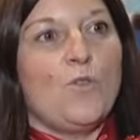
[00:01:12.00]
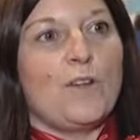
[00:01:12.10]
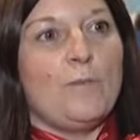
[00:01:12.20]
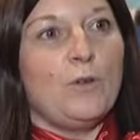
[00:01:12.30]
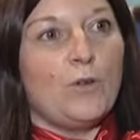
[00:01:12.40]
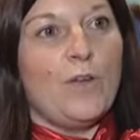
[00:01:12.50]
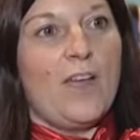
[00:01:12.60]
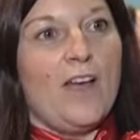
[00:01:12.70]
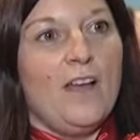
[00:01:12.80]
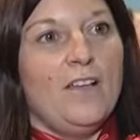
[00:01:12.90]
or an
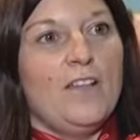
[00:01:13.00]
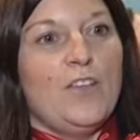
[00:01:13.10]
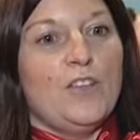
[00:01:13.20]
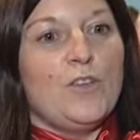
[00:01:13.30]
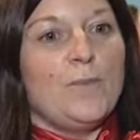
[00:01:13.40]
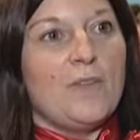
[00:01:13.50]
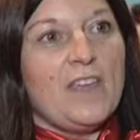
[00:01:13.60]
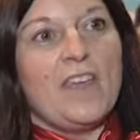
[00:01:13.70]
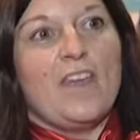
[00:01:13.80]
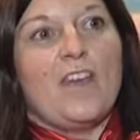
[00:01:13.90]
employer, you can be
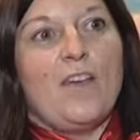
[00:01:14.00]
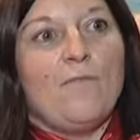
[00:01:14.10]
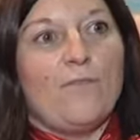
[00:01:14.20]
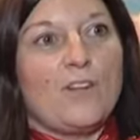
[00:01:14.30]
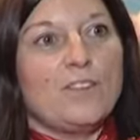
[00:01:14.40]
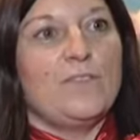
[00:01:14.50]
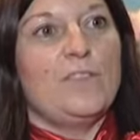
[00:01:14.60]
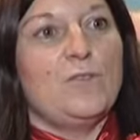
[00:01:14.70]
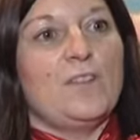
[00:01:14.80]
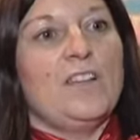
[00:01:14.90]
here in front of
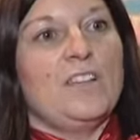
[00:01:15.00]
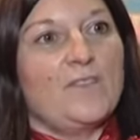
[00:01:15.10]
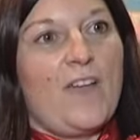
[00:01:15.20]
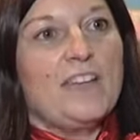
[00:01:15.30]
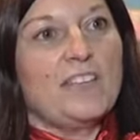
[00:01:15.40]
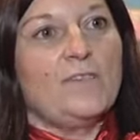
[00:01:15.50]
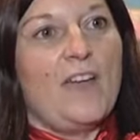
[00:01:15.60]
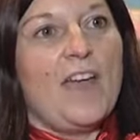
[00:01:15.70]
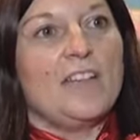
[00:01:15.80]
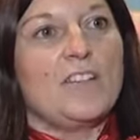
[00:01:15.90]
the audience face to
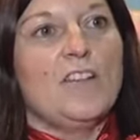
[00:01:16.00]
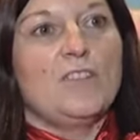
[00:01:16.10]
face